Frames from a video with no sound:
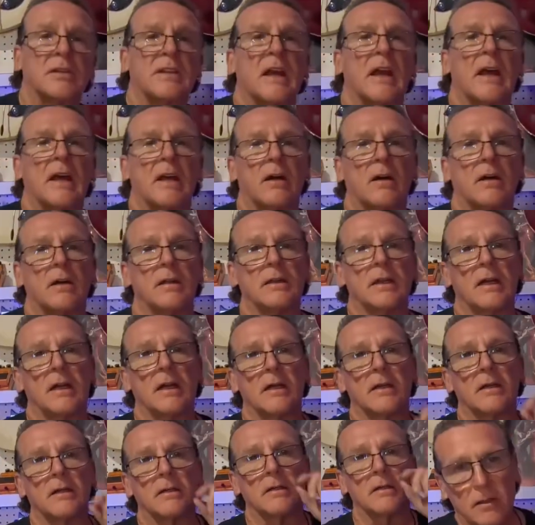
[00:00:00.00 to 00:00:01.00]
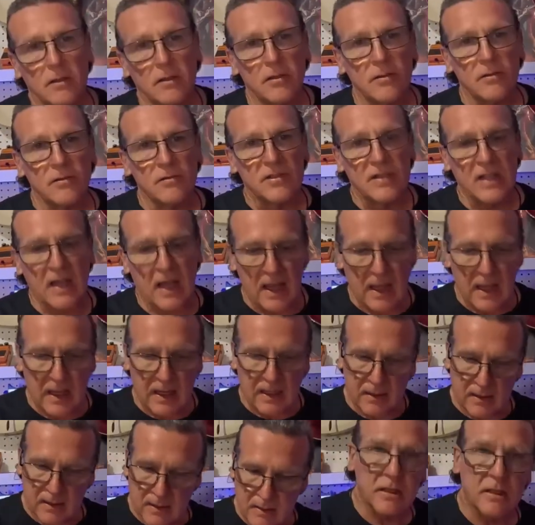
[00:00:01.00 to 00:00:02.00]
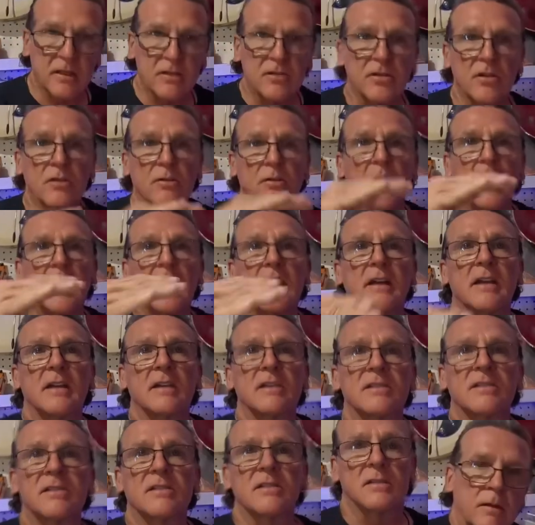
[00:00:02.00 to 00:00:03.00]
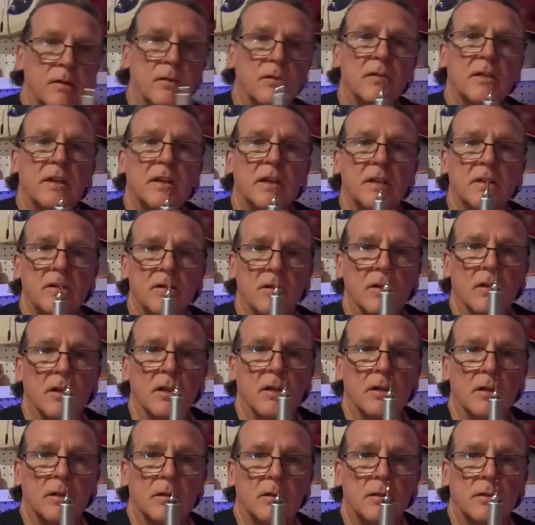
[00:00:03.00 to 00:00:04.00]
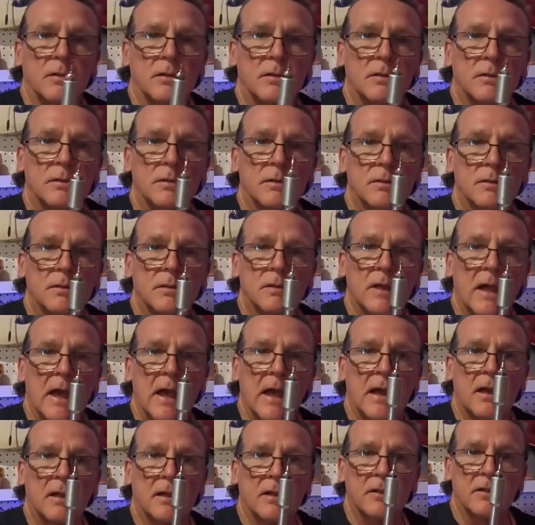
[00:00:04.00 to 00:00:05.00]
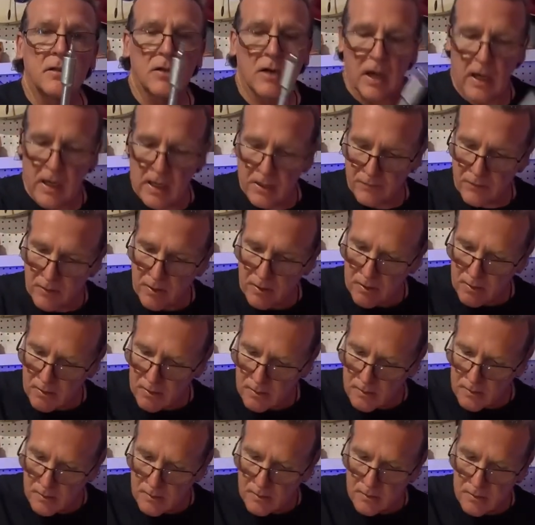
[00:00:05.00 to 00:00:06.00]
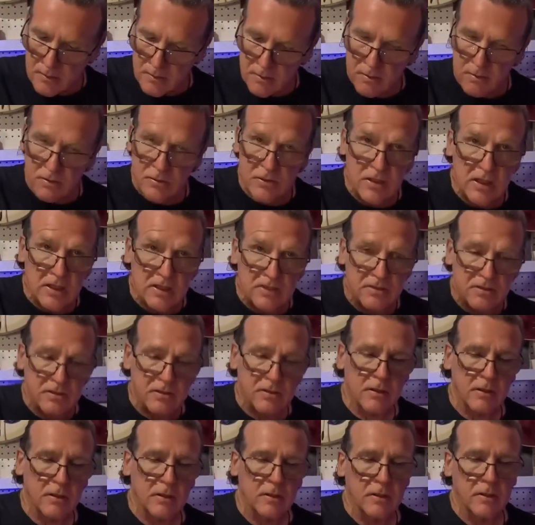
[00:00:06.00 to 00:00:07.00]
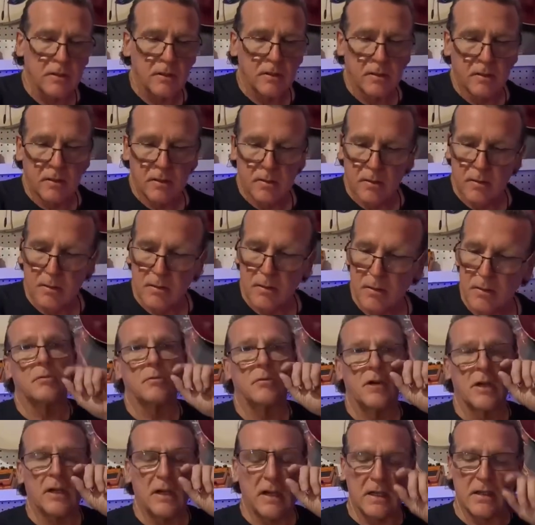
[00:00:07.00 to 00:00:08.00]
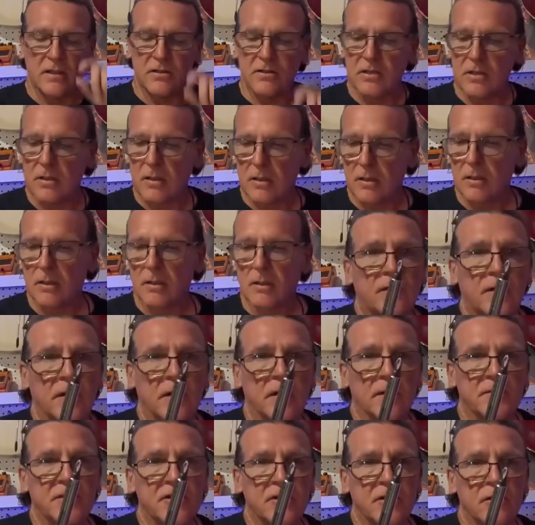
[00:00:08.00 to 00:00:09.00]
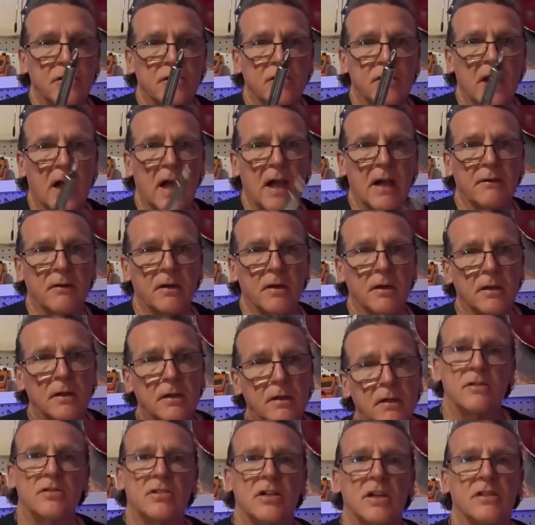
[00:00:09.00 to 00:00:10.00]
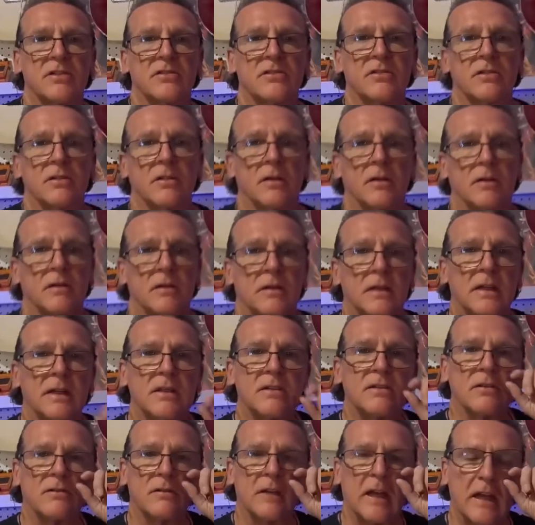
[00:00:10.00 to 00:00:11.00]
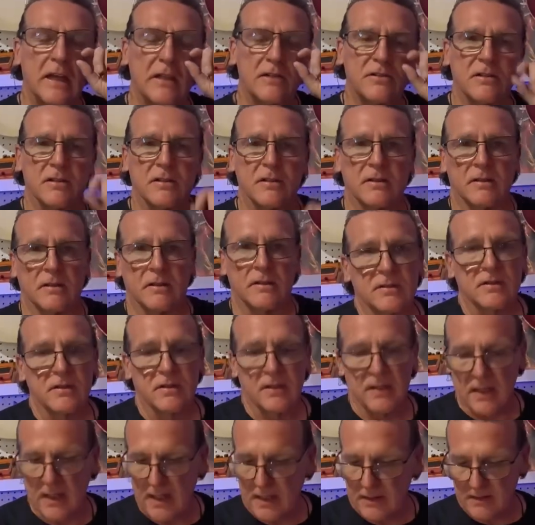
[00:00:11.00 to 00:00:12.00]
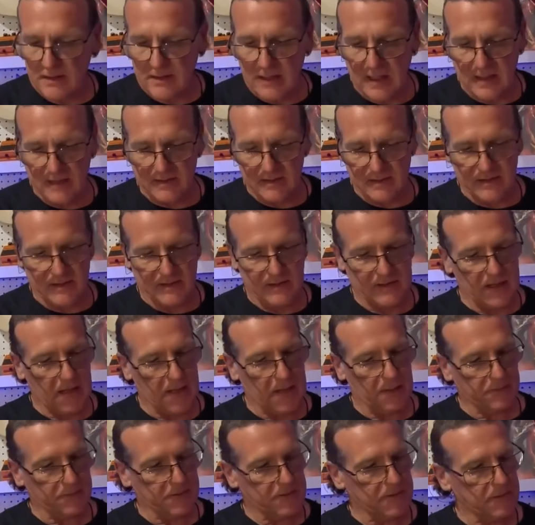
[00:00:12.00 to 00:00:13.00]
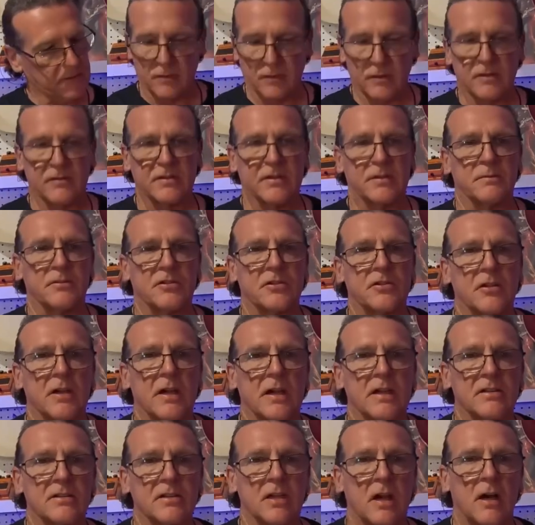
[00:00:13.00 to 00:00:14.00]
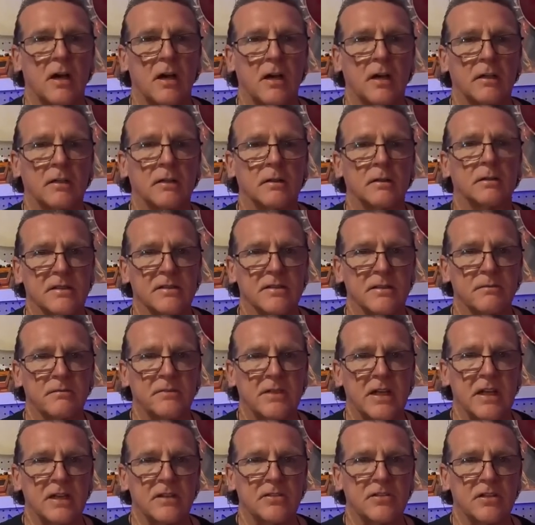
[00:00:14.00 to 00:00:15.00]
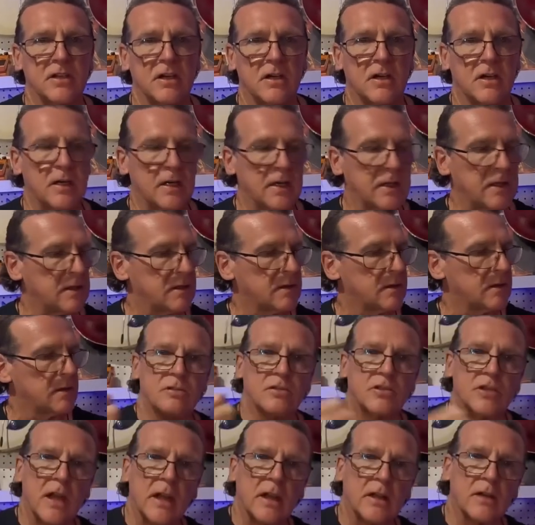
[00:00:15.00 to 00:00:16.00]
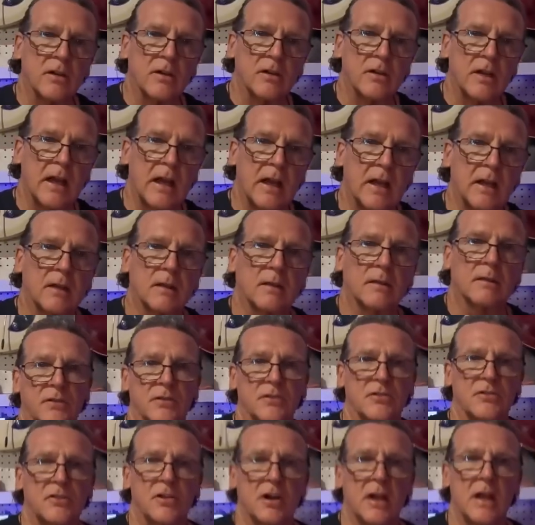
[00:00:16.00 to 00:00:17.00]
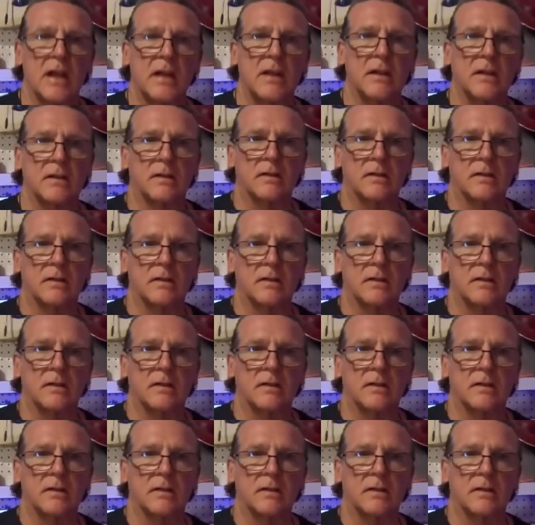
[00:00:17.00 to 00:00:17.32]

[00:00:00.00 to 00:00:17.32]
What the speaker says: that on there. Use that. Get your radius. You'll need your little Allen driver. Adjust your bridge. Phillips screwdriver. Adjust your intonation. So that's the steps. Put some strings on. Some tension on it. Check your neck for straight.